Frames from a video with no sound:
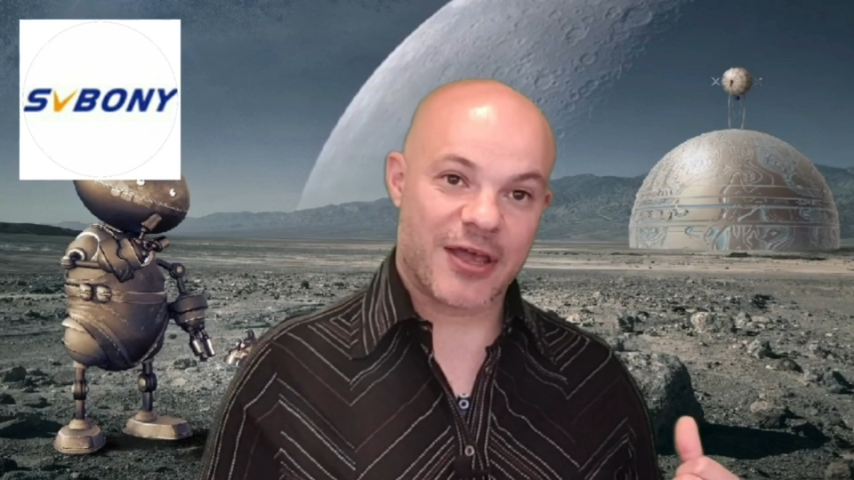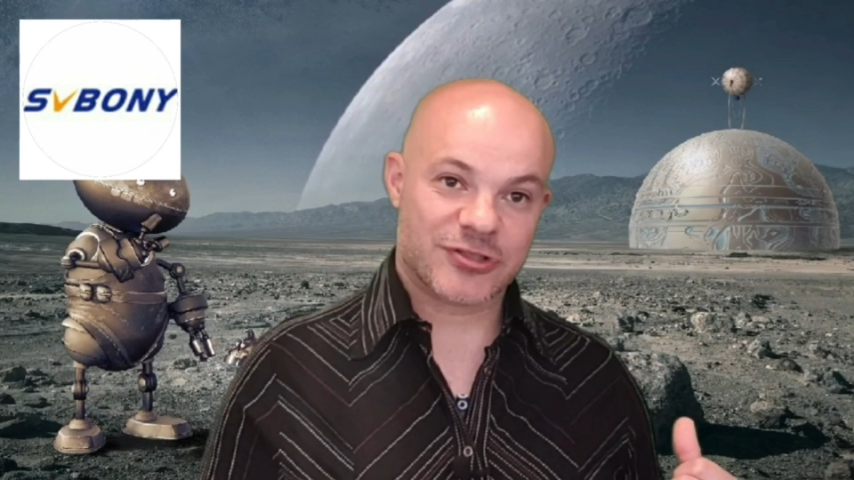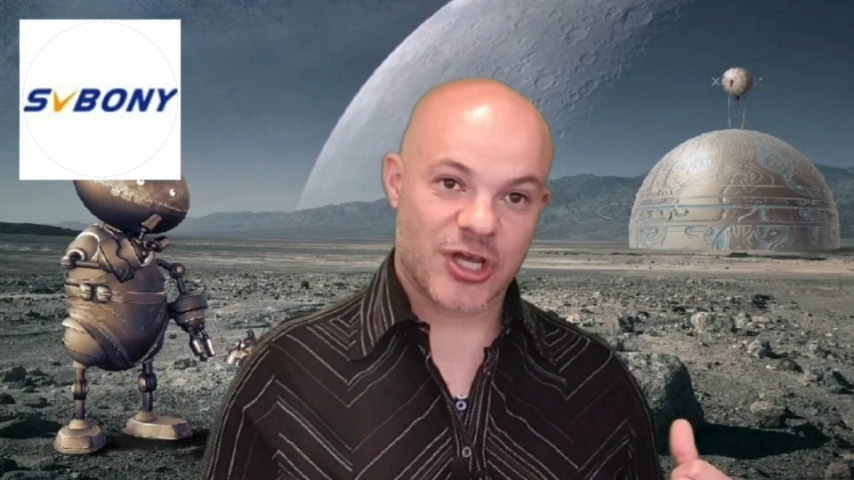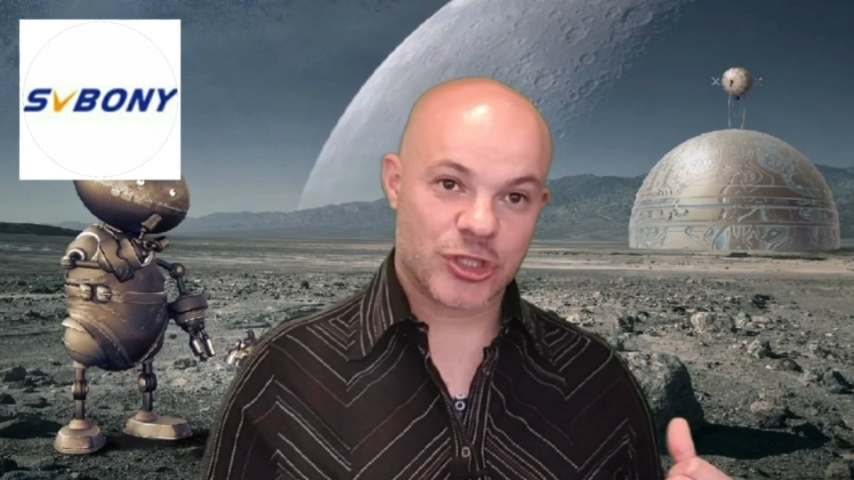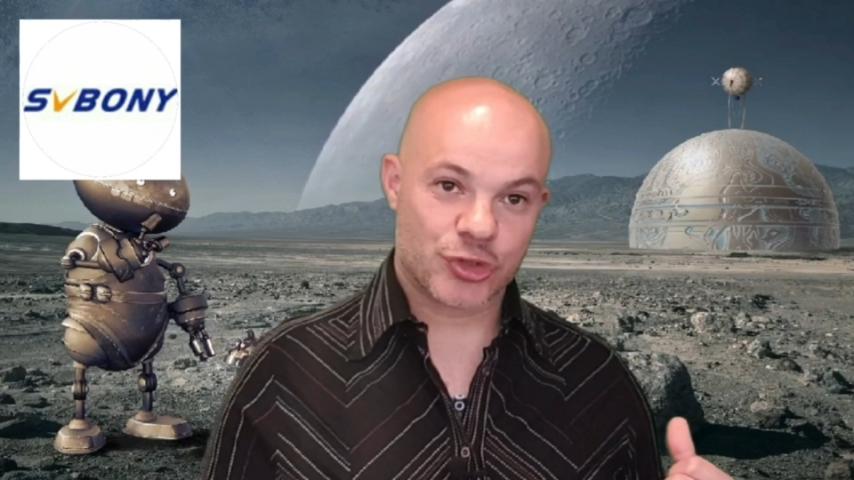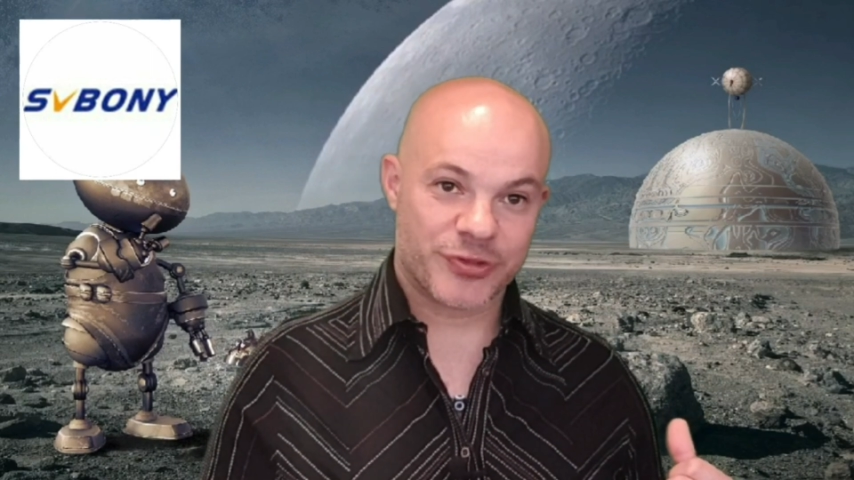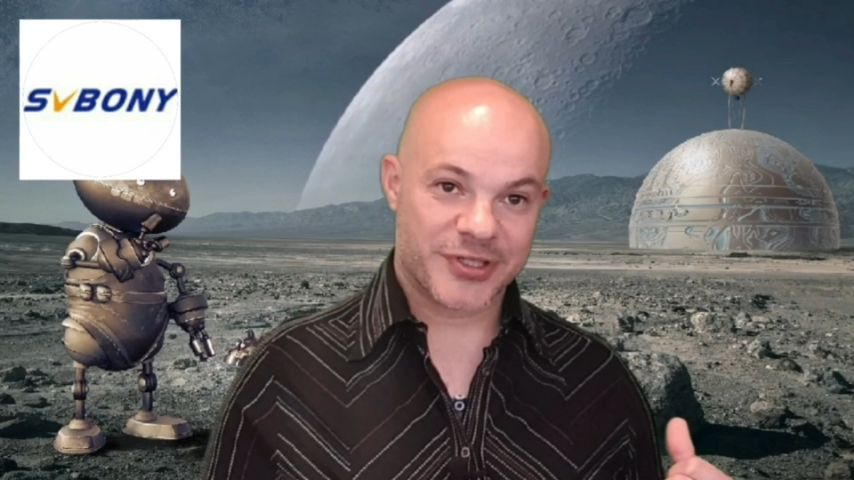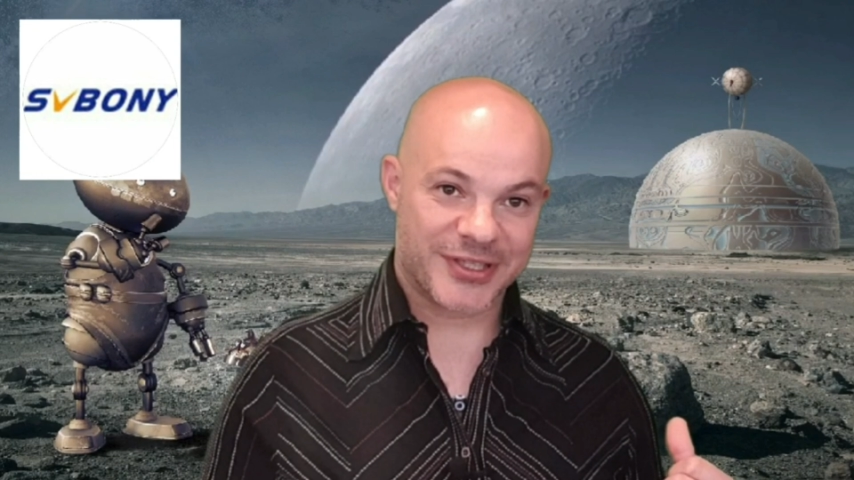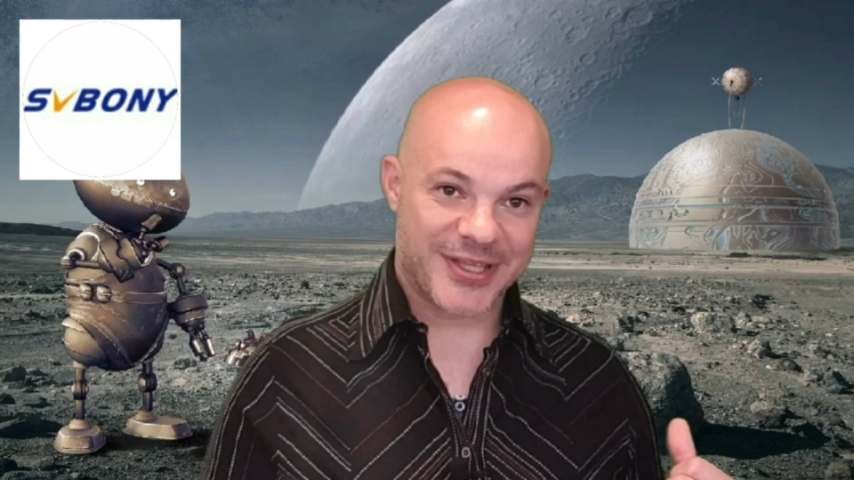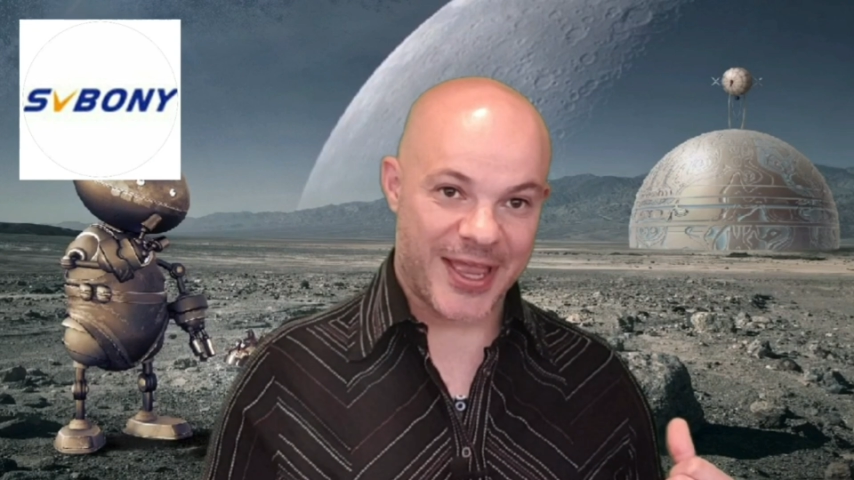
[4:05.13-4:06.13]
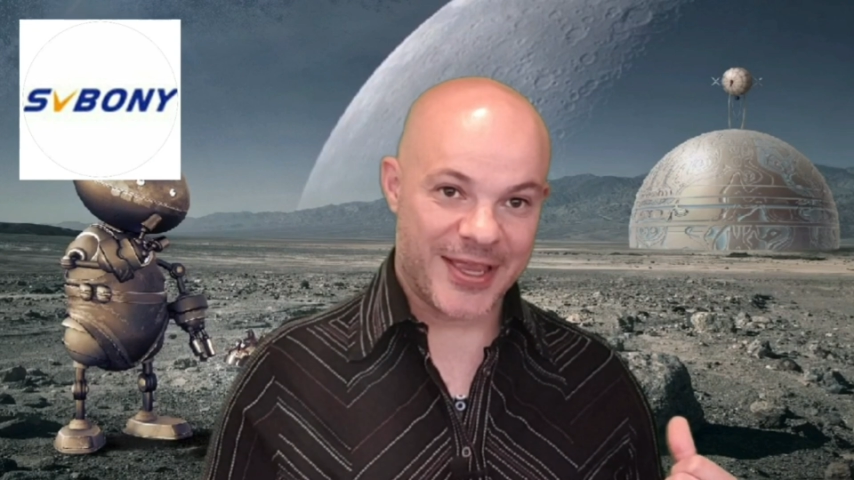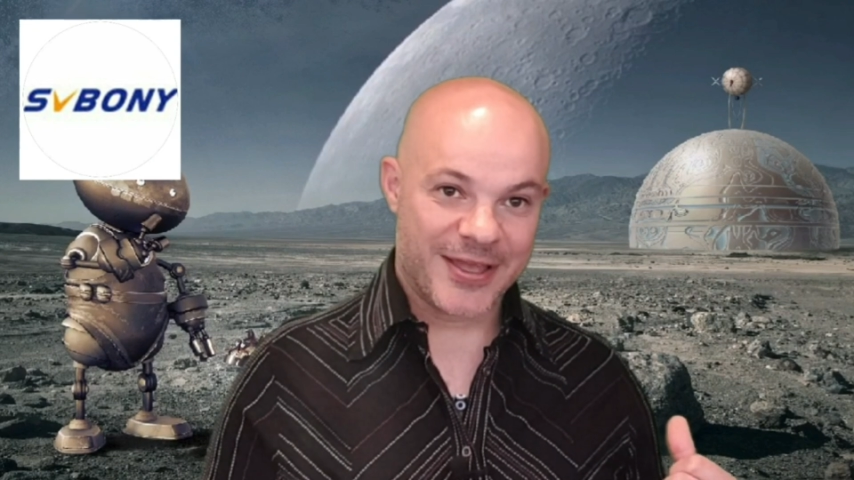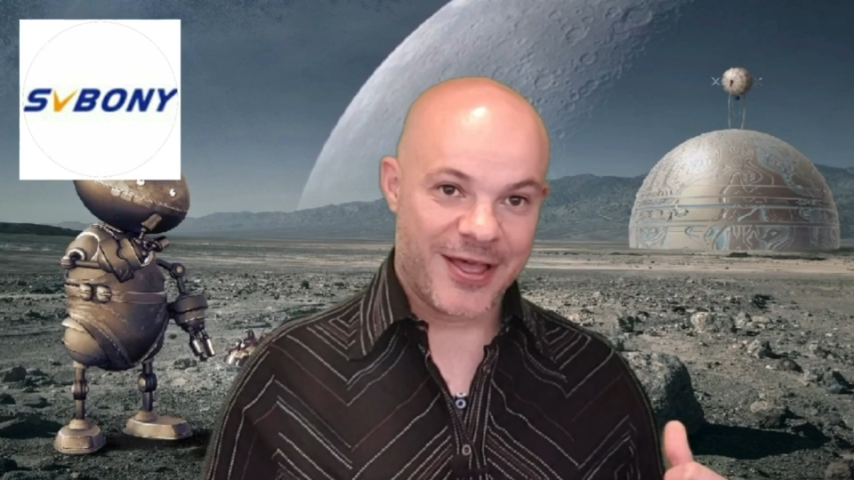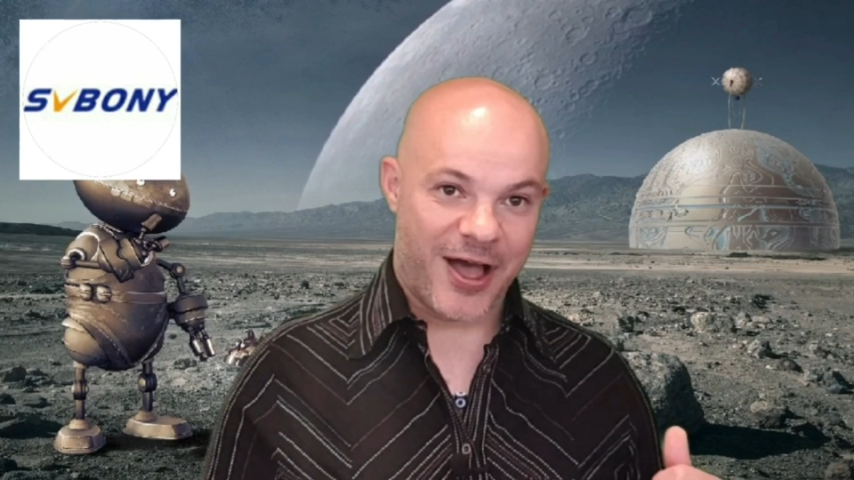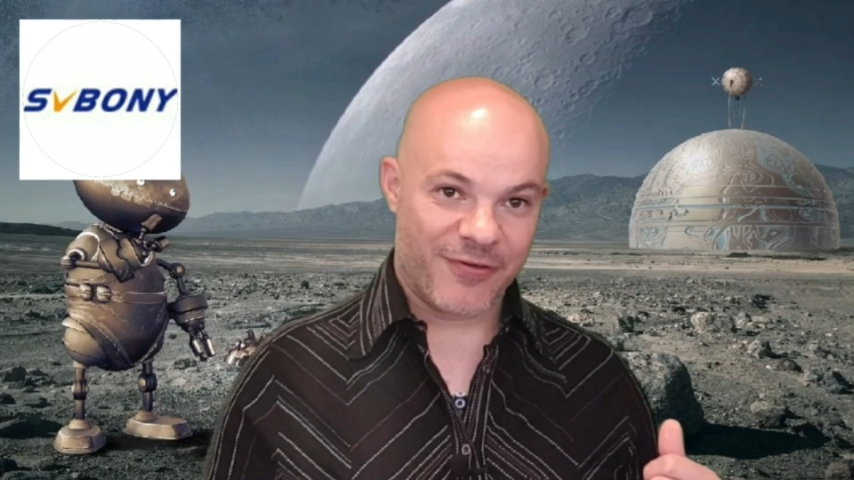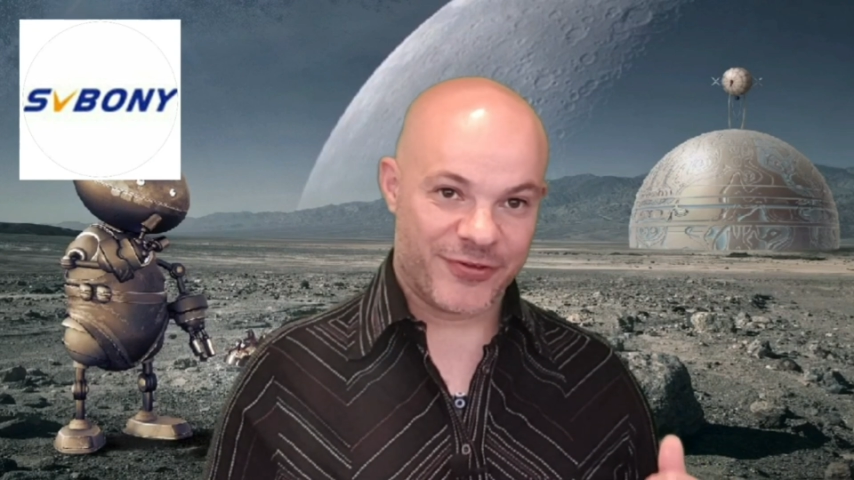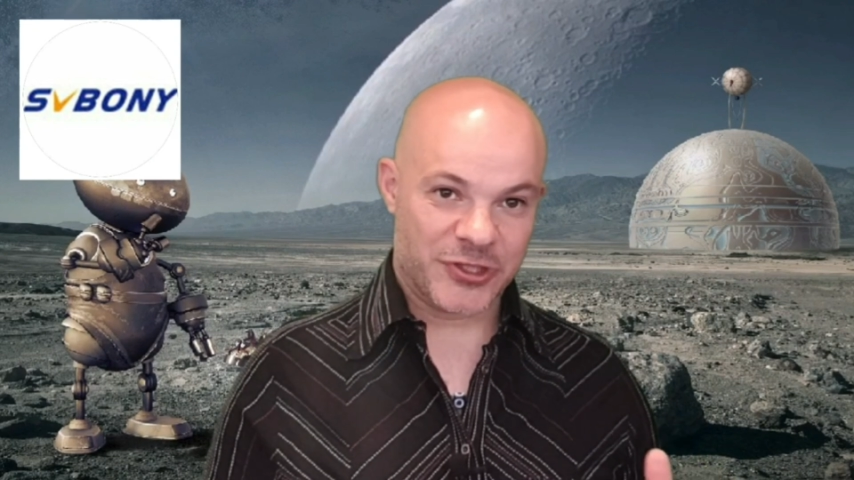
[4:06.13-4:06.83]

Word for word: going outside during the day,